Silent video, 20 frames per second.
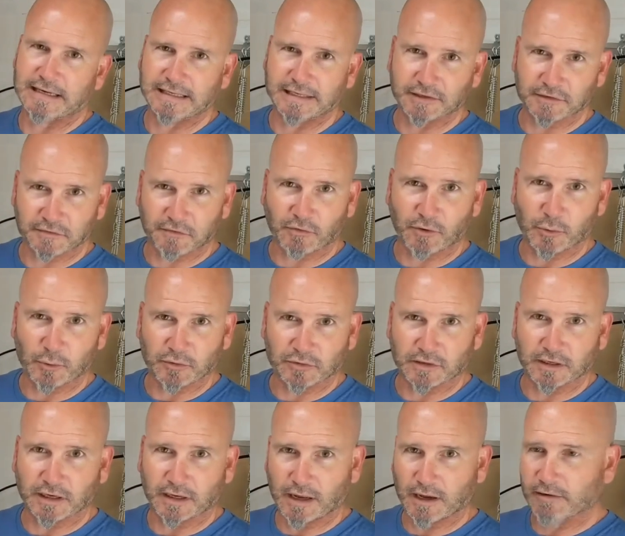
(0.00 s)
ideas for what
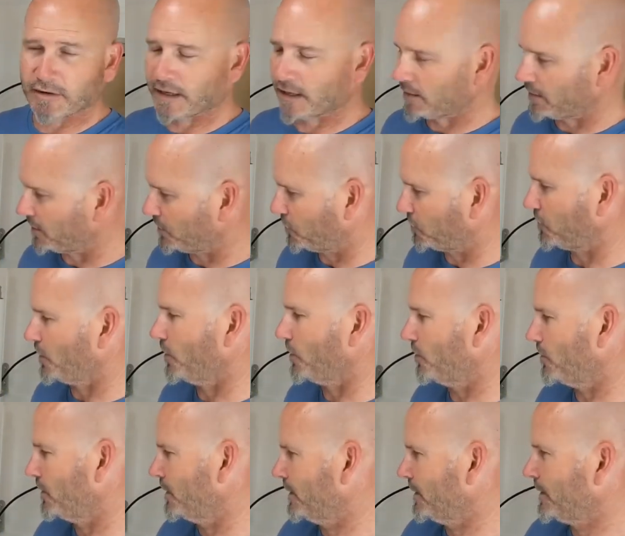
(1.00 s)
was going to go here, and
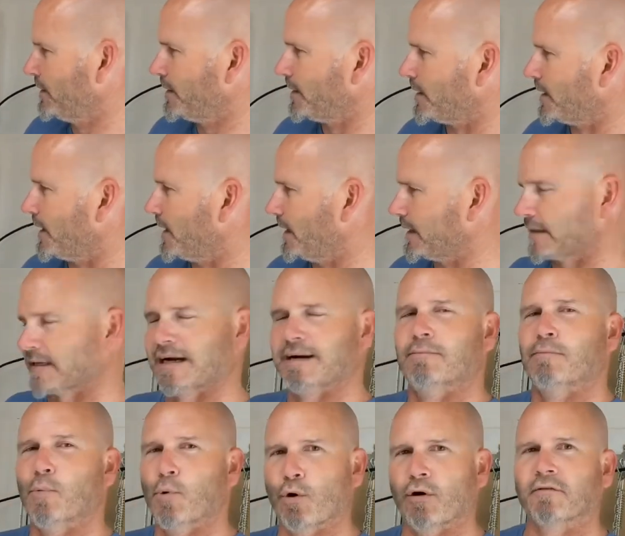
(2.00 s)
so kind
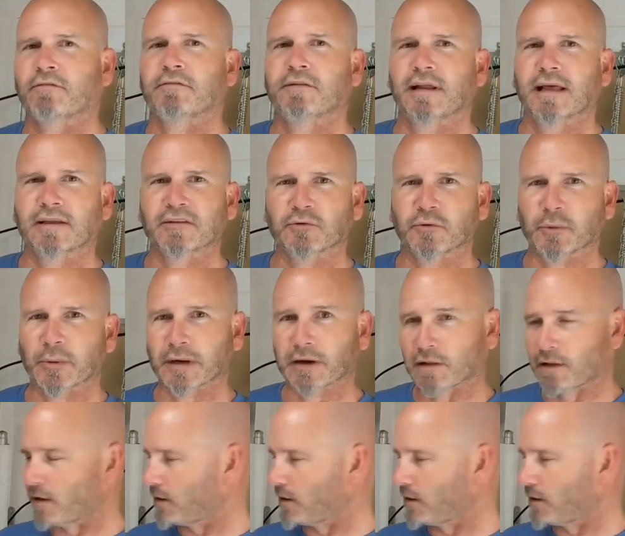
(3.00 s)
of morphed as we went